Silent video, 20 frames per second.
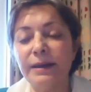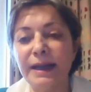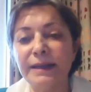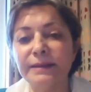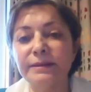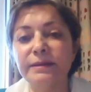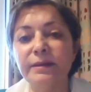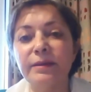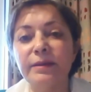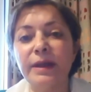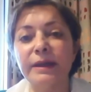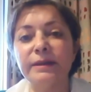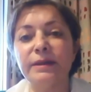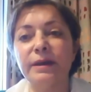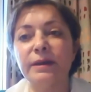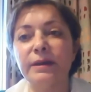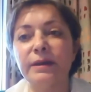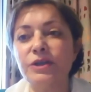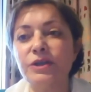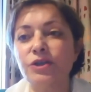led the
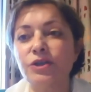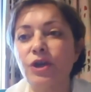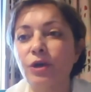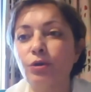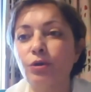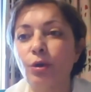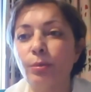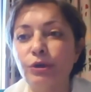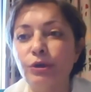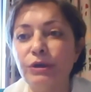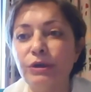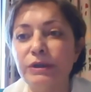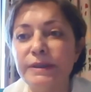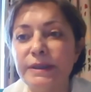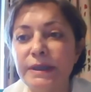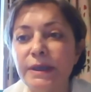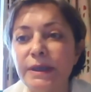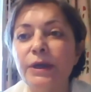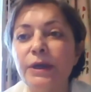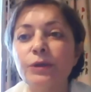international
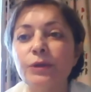community